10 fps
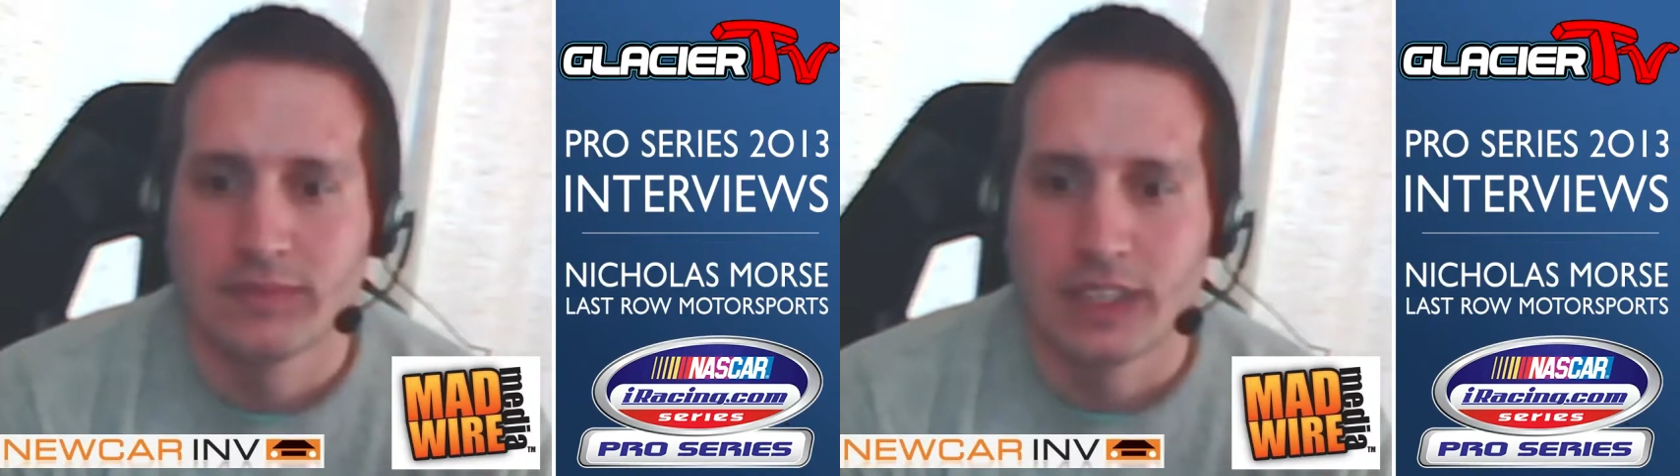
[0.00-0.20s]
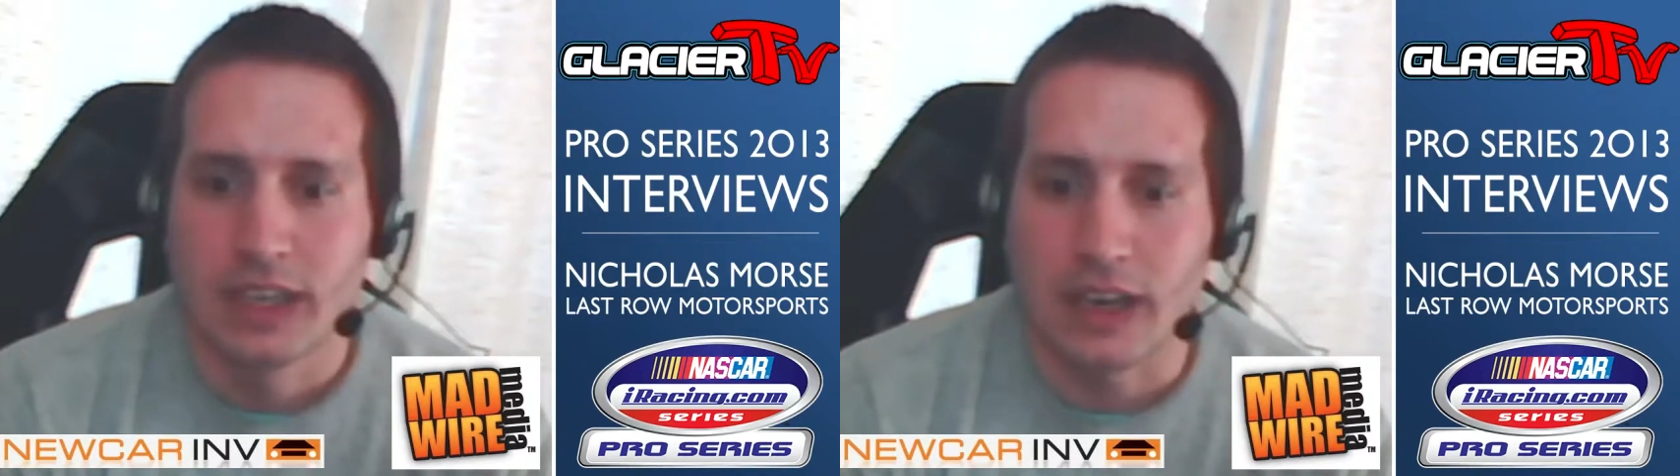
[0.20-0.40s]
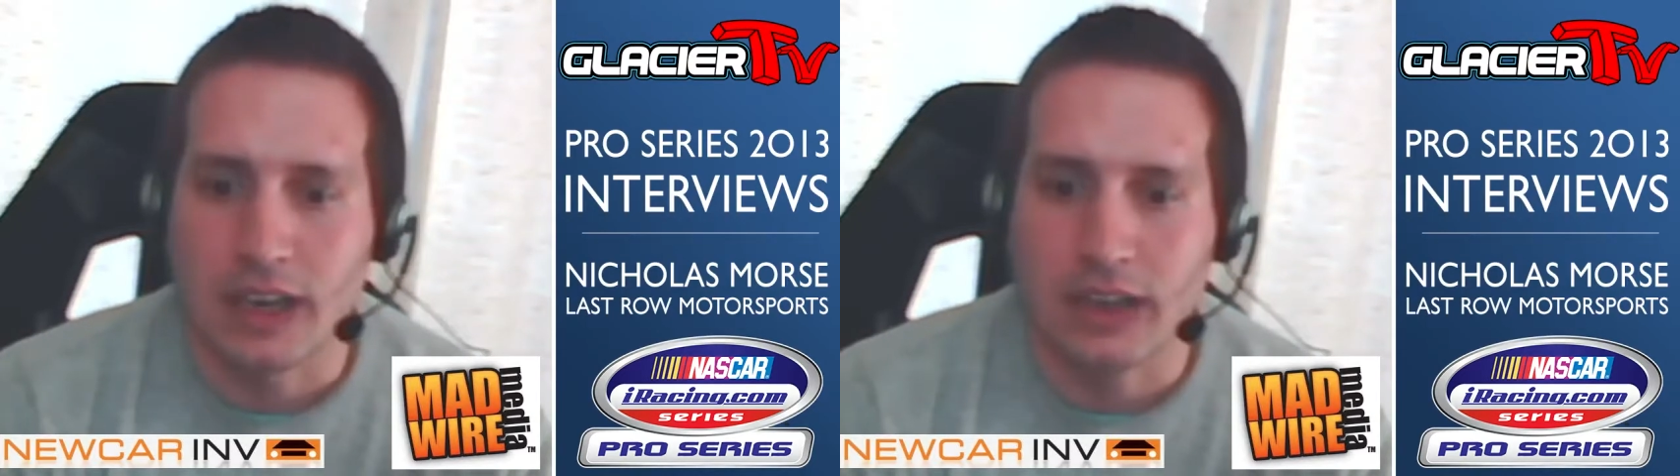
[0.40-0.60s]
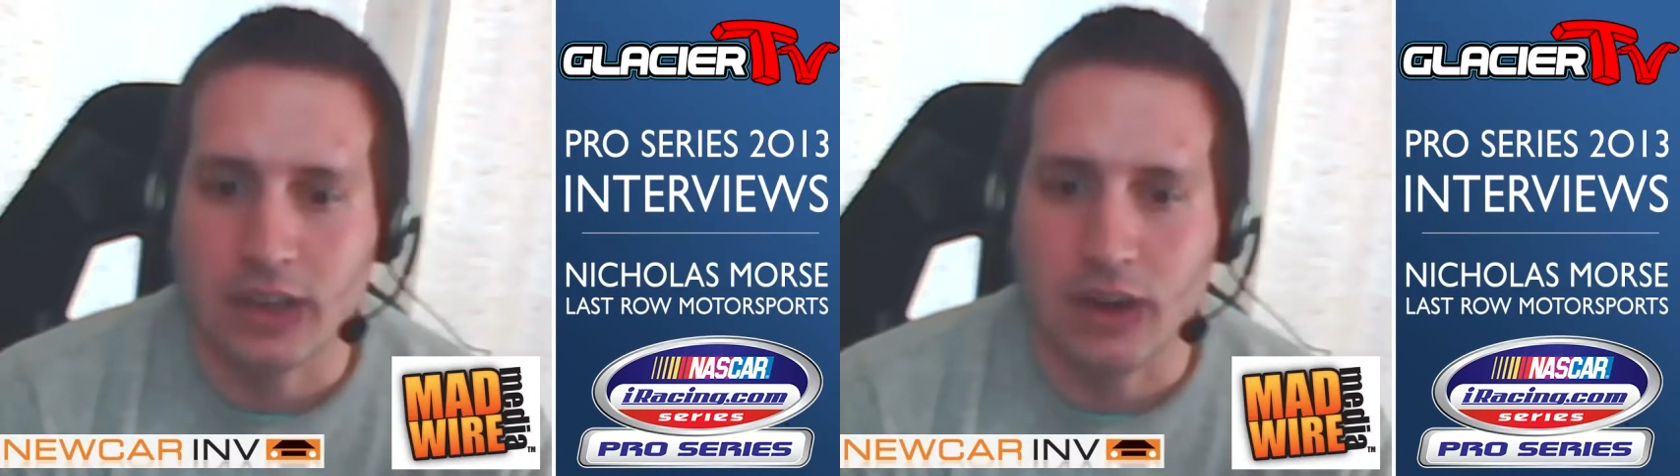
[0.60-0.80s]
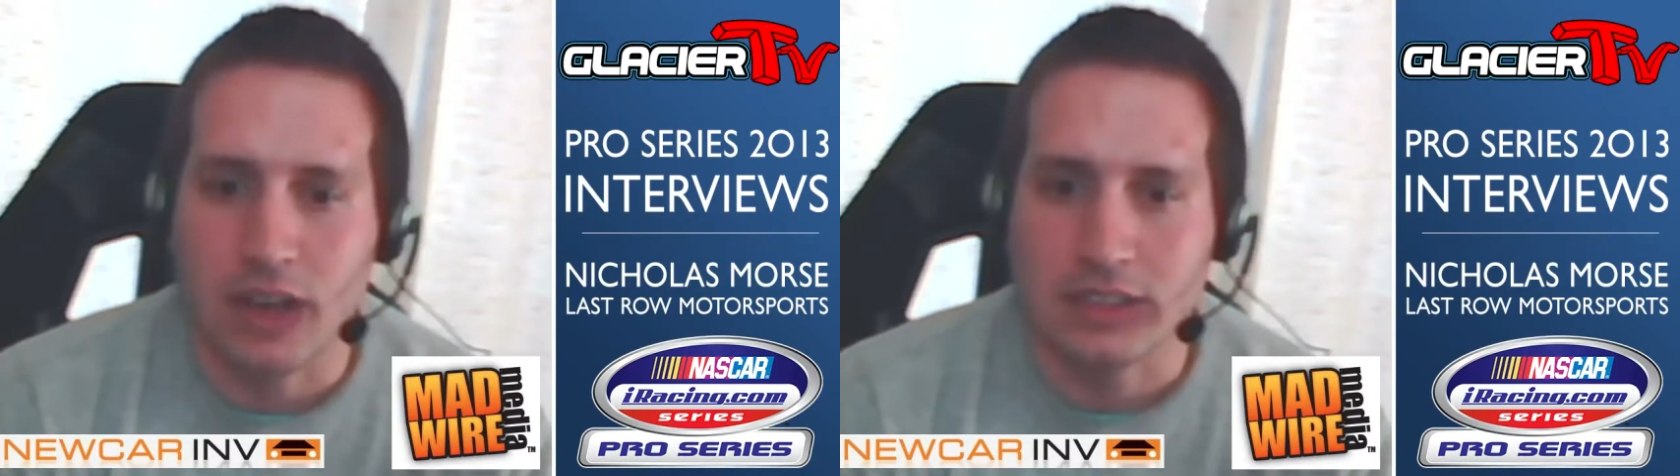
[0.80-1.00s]

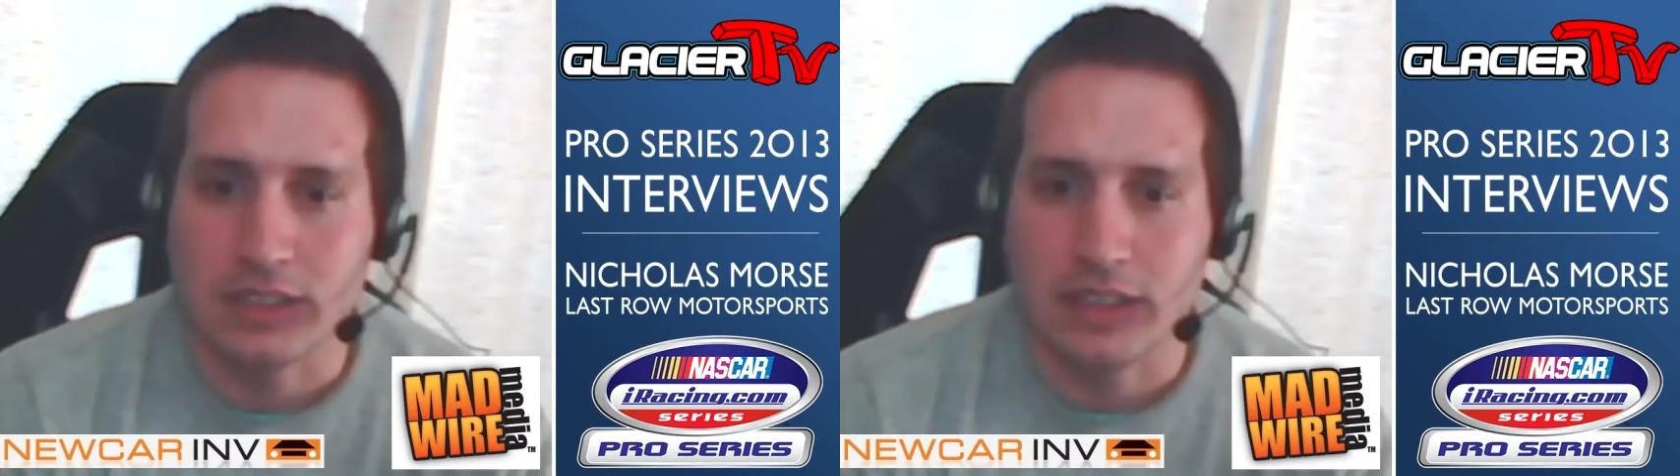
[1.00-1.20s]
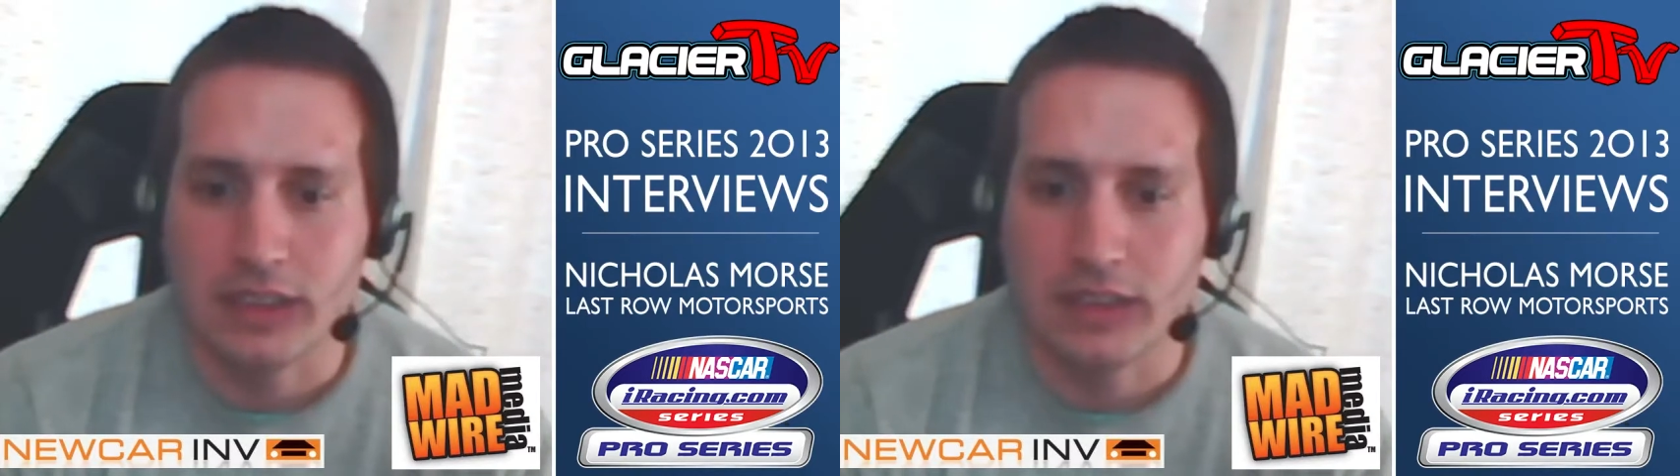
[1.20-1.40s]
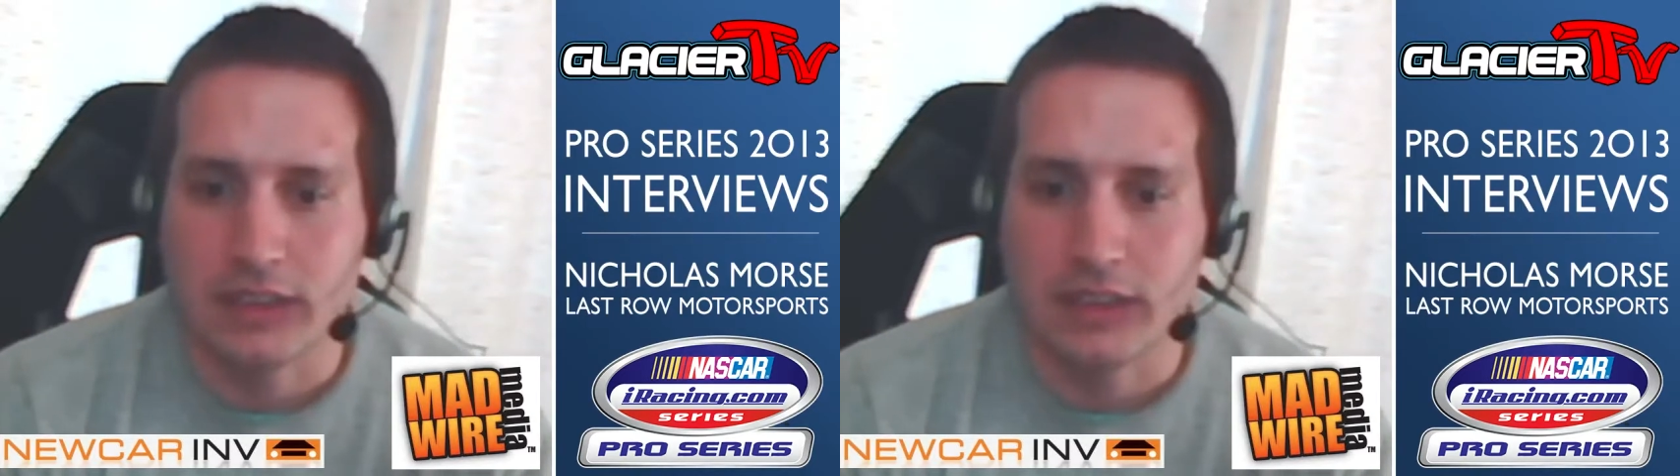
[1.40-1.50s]
Honestly,